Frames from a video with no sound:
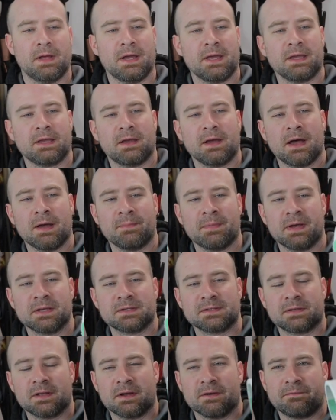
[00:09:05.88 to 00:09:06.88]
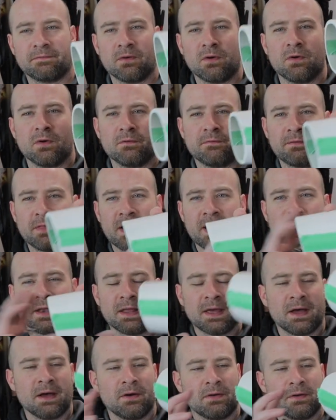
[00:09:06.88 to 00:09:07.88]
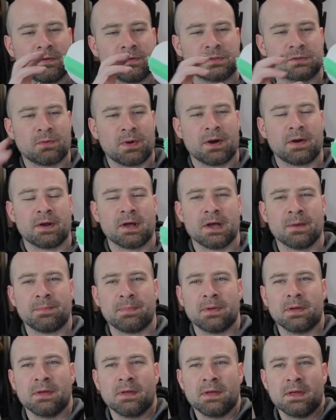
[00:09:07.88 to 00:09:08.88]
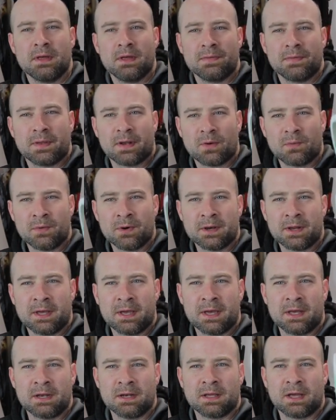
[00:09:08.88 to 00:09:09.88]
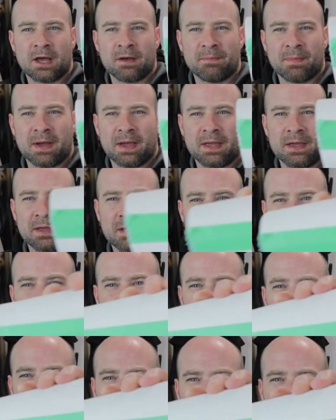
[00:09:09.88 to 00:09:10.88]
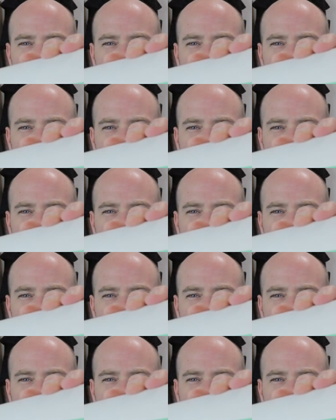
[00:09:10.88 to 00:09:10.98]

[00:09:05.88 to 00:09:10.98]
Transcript: I got my stuff all flattened out, all squared up. Then I went ahead and got my my